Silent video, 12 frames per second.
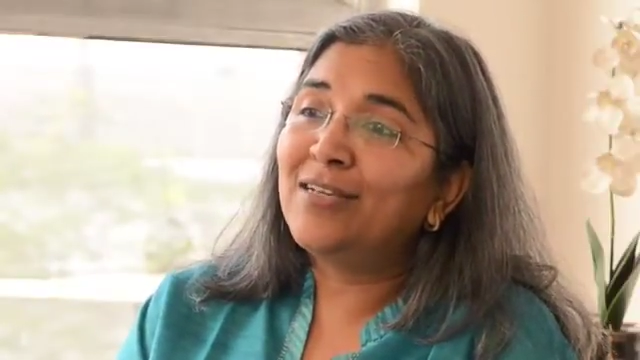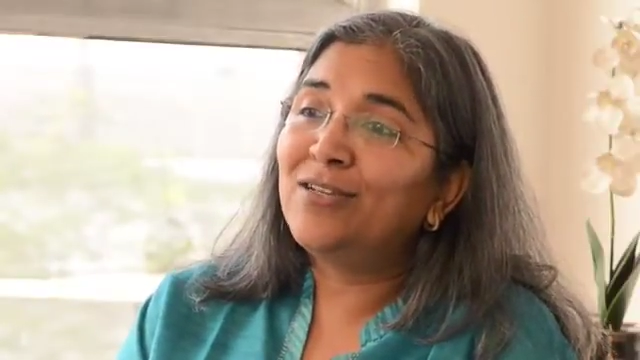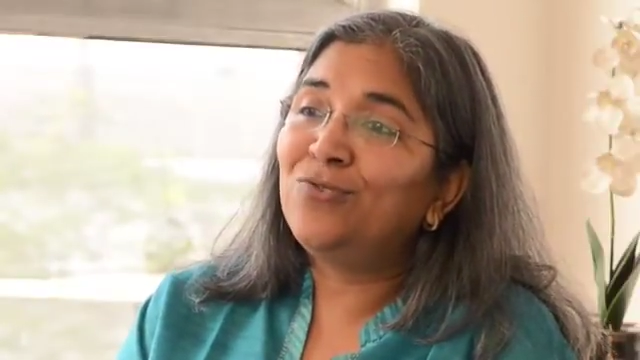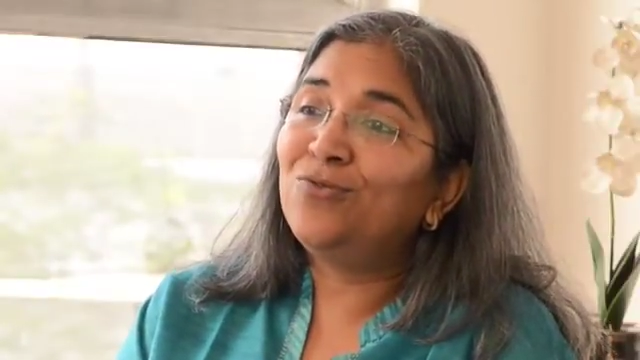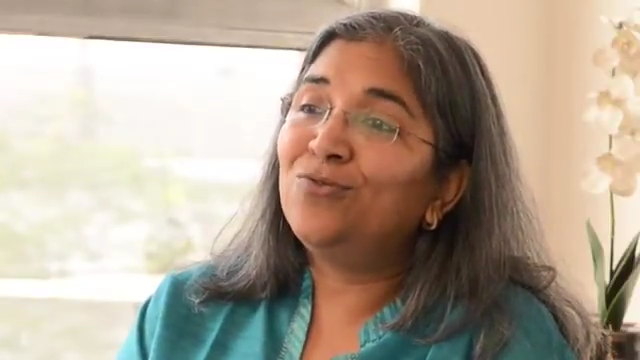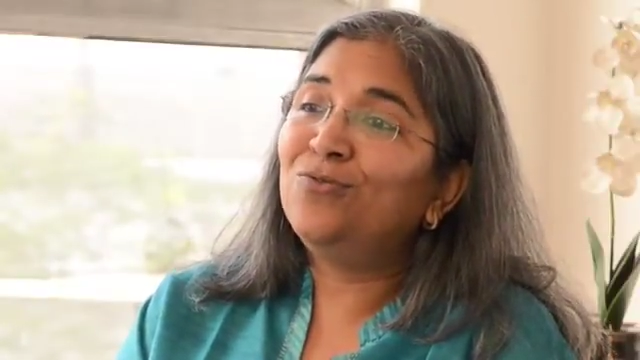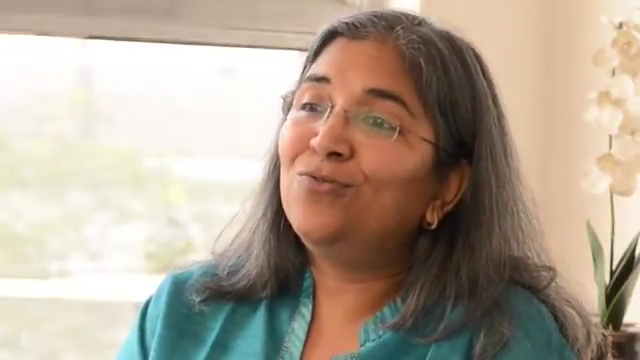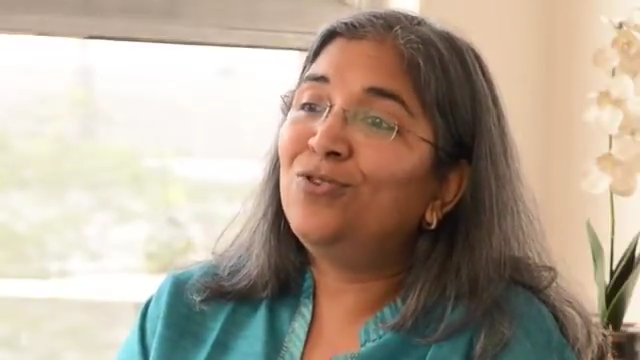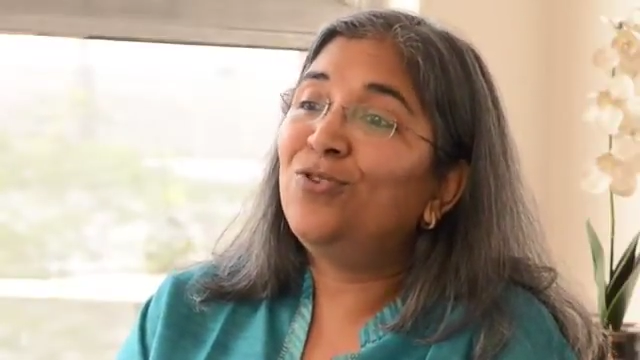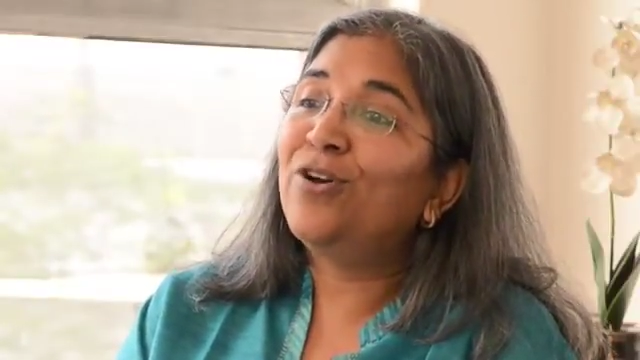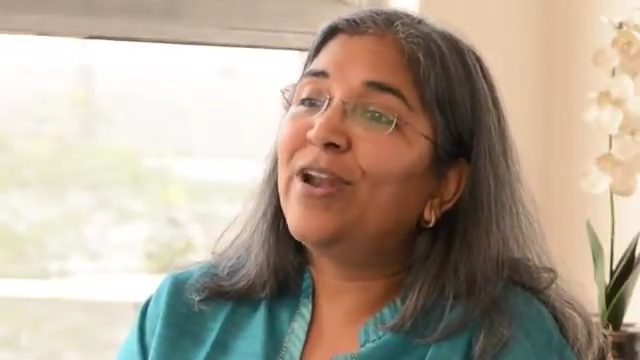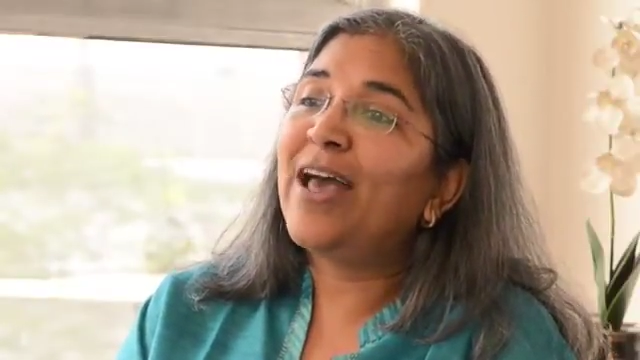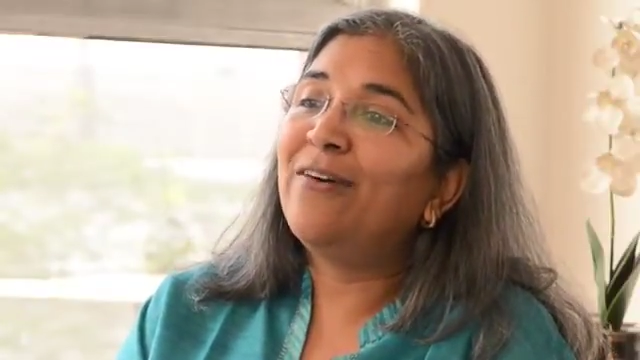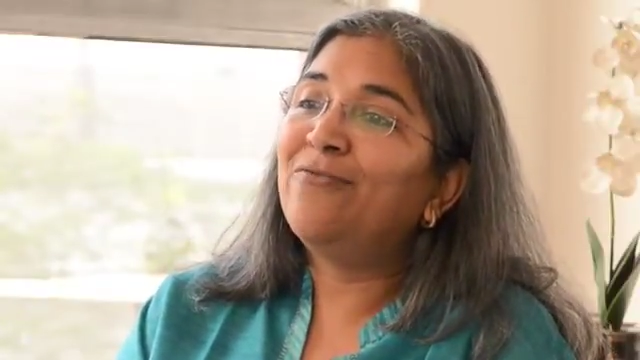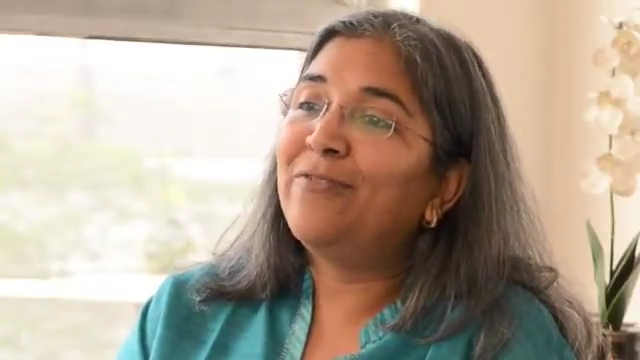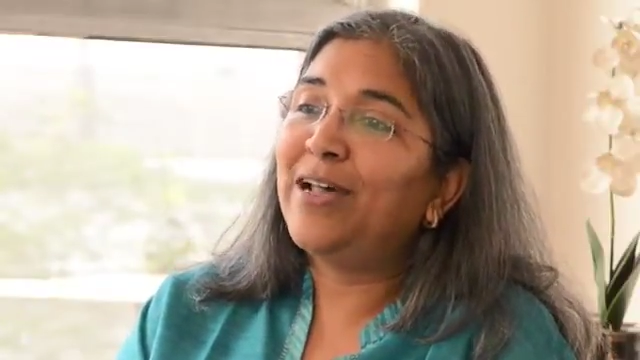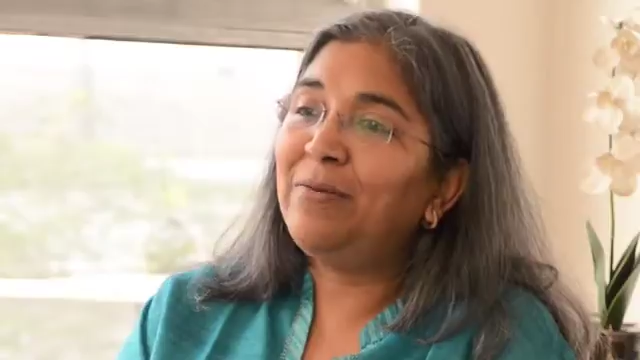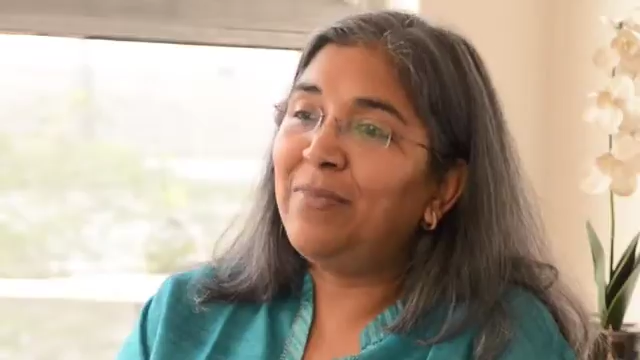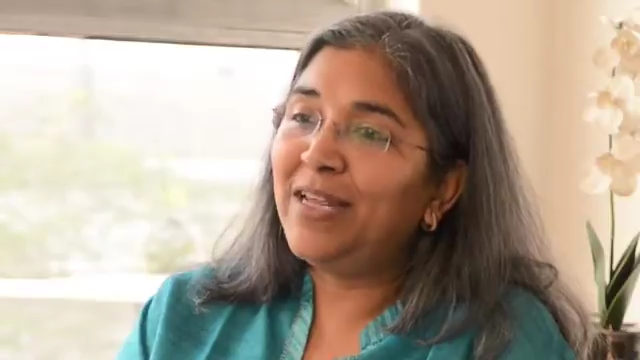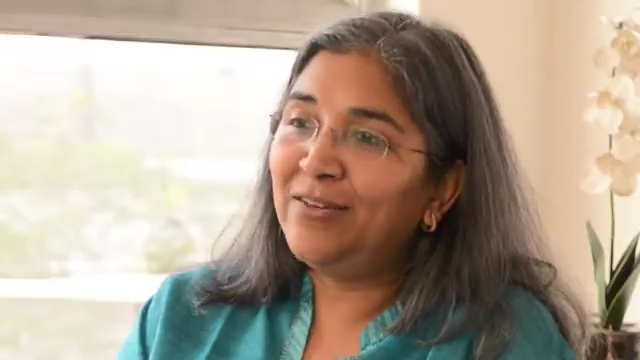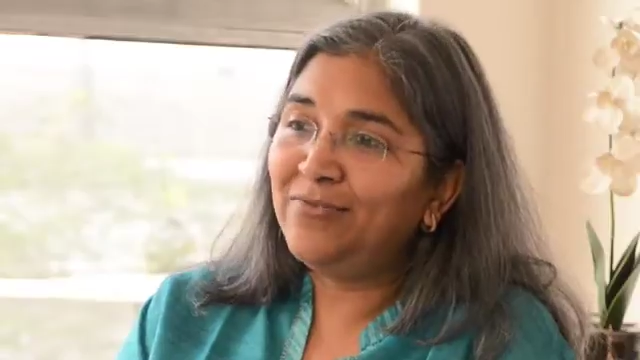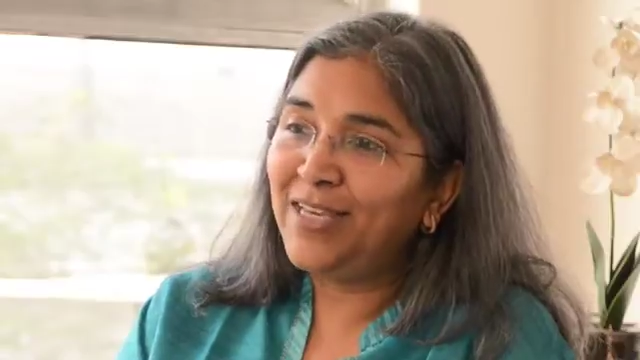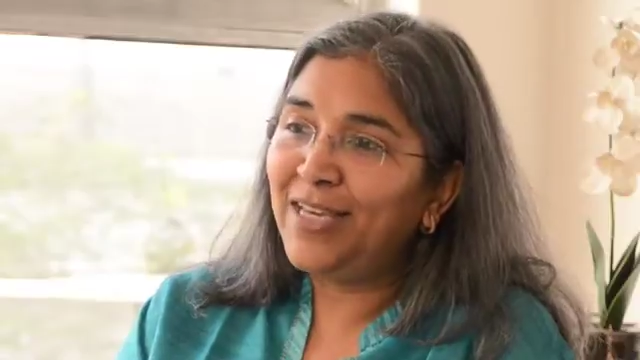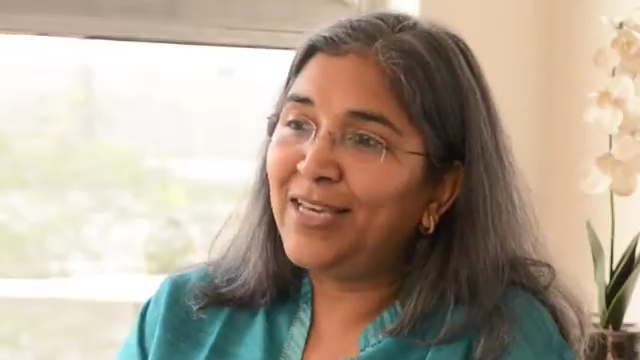that you not have one meal
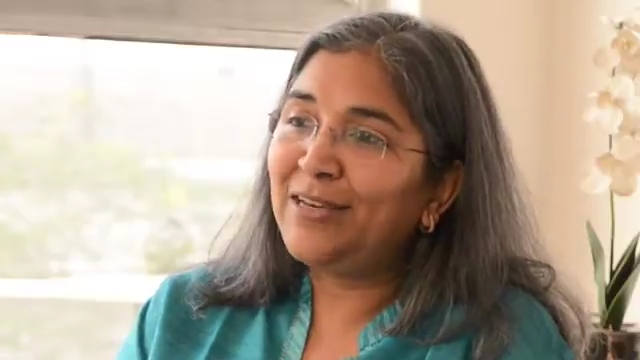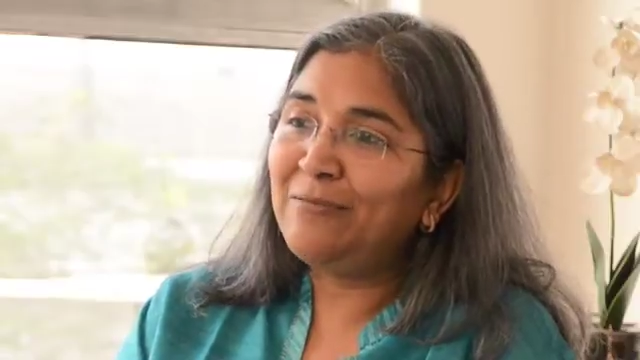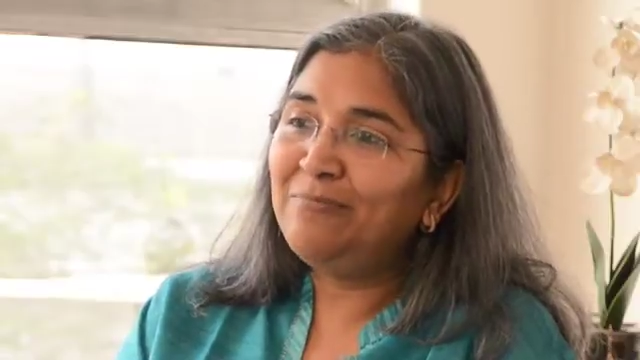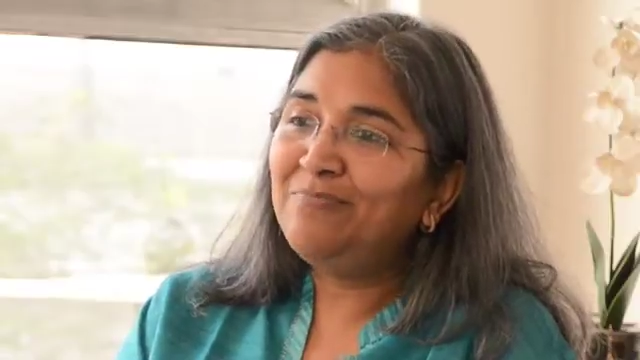a week